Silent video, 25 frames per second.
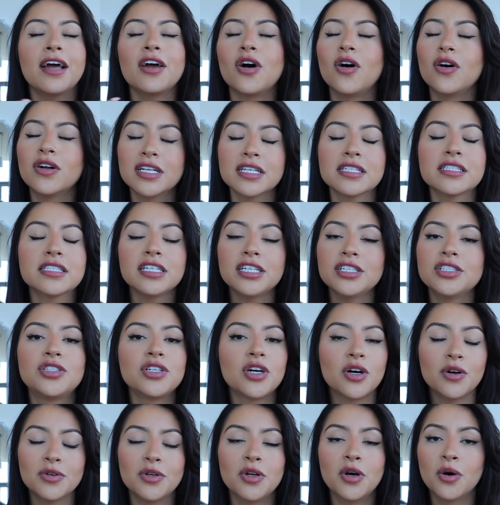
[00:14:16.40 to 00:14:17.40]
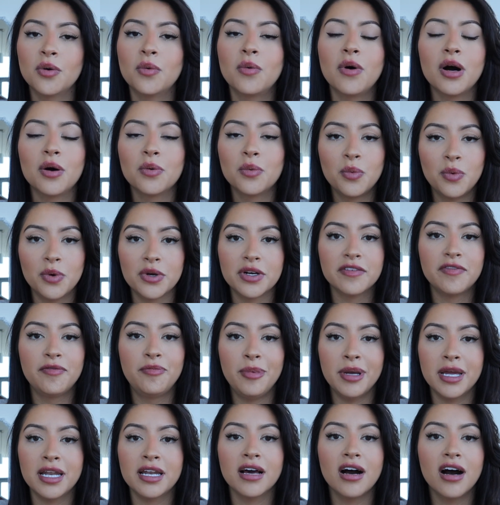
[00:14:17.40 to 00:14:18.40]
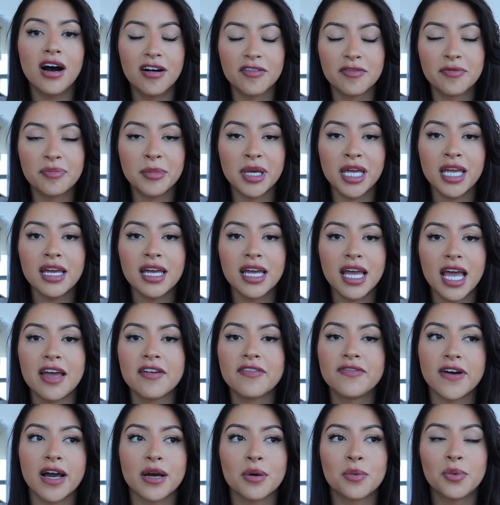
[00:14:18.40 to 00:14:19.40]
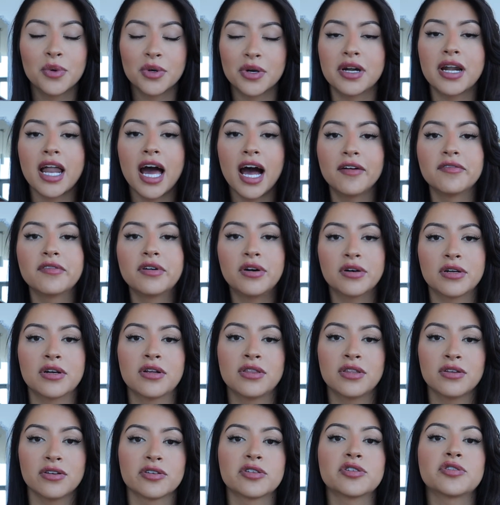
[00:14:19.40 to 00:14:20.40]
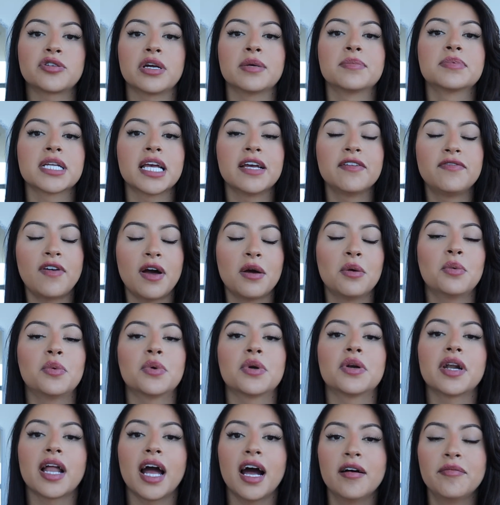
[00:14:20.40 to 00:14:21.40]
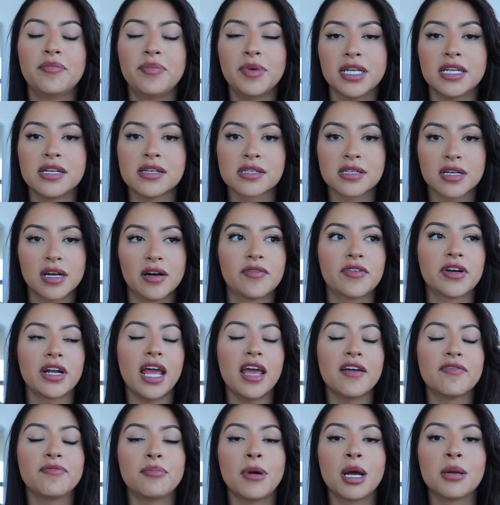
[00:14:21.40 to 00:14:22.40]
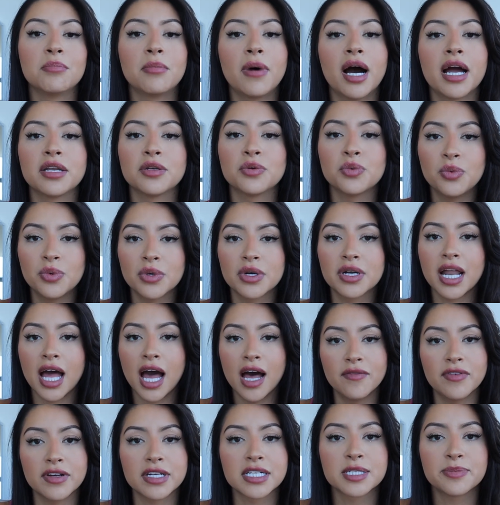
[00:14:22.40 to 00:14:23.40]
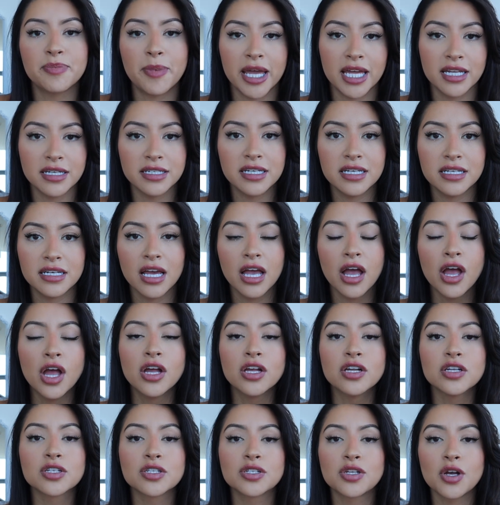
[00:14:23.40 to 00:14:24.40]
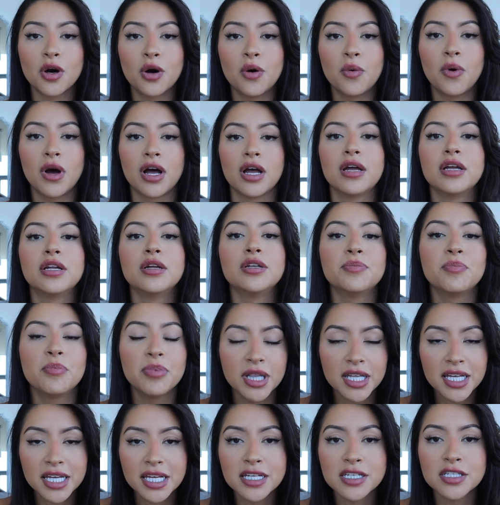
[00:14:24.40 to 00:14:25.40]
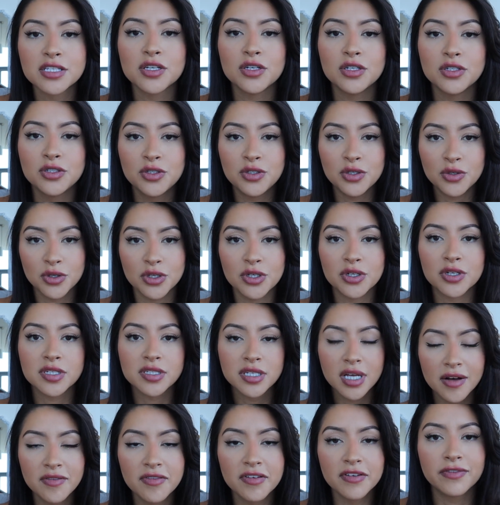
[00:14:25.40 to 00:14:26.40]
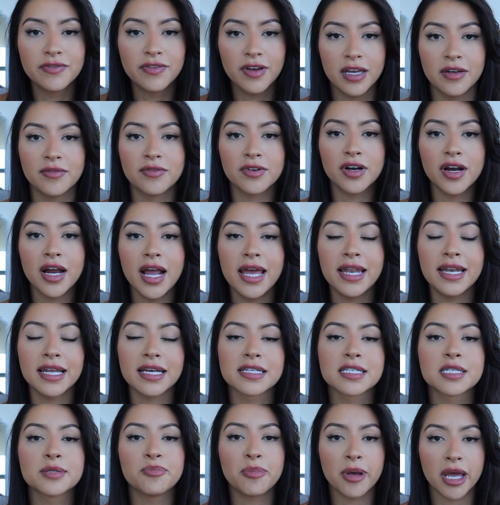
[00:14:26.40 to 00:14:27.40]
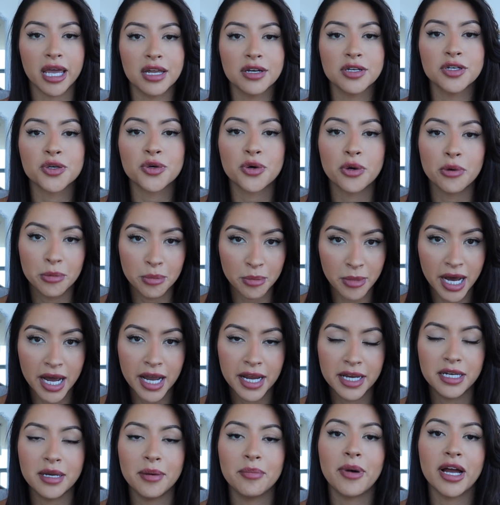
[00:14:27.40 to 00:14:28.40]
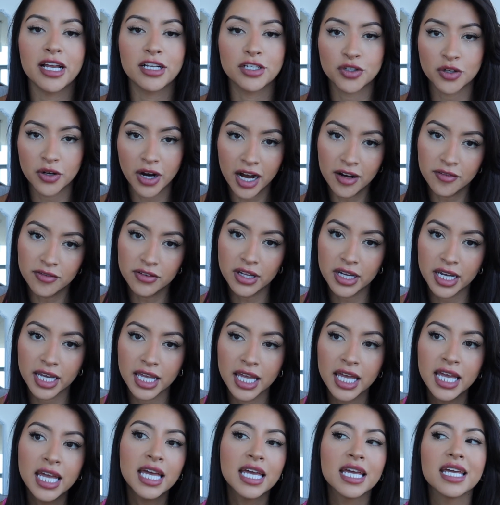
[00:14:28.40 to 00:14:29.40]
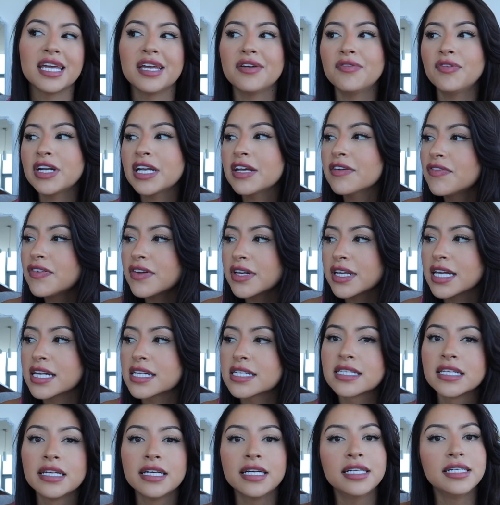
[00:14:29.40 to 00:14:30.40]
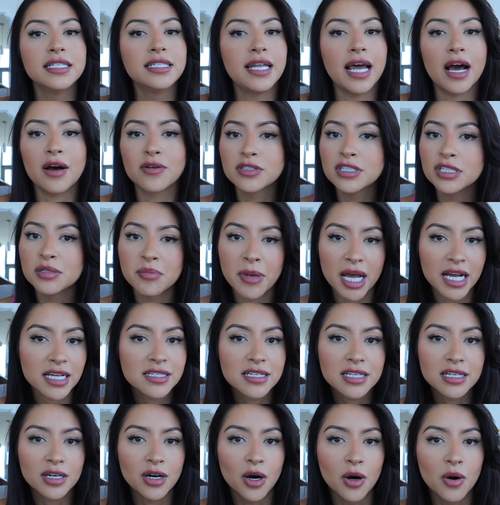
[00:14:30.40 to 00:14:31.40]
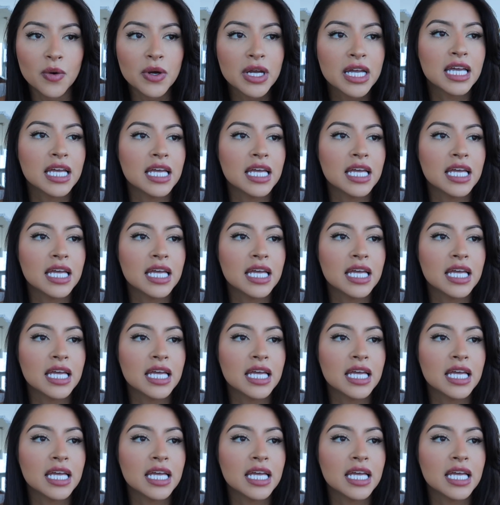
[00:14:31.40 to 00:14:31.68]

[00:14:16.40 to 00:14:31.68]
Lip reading: honestly don't know what would have been of me if I wouldn't have gone on those trips, if I wouldn't have been discovered, if my mind wouldn't have expanded. So please do yourself a favor and expand your own mind by traveling. Even if it is down to Mexico,